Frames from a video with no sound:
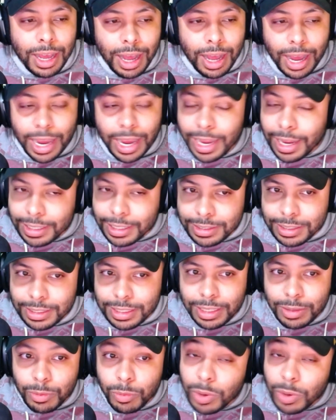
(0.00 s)
I
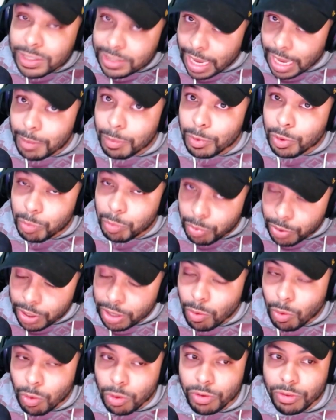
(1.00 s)
actually was able to
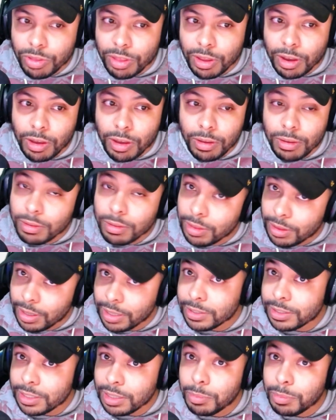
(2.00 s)
pre-order the the
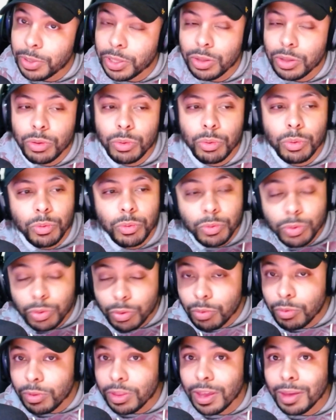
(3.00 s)
CPU
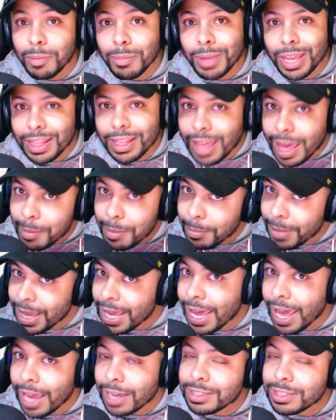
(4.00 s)
through them, and that
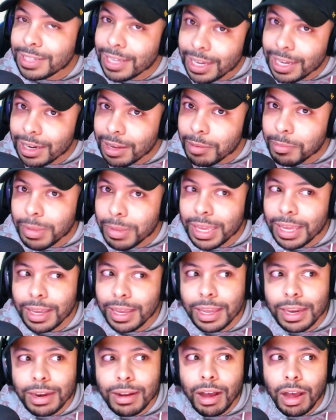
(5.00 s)
may actually end up
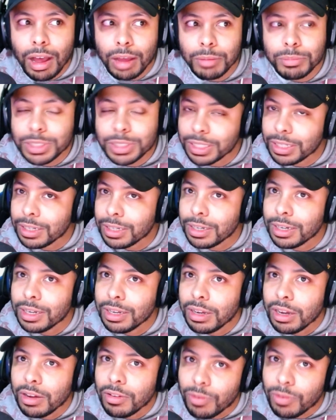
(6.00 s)
being an option
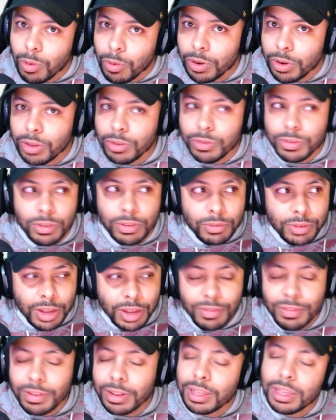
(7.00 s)
for you. So
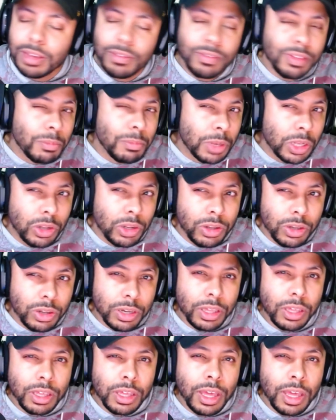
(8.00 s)
definitely give them a
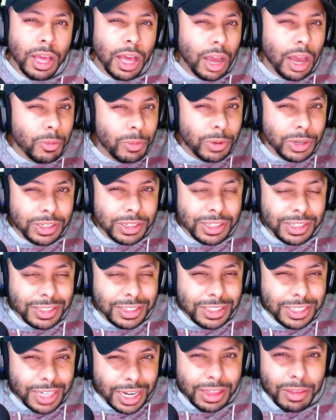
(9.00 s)
look. I would
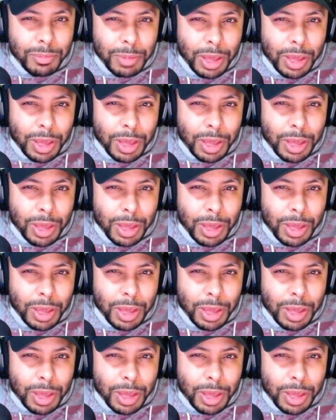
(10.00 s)
check them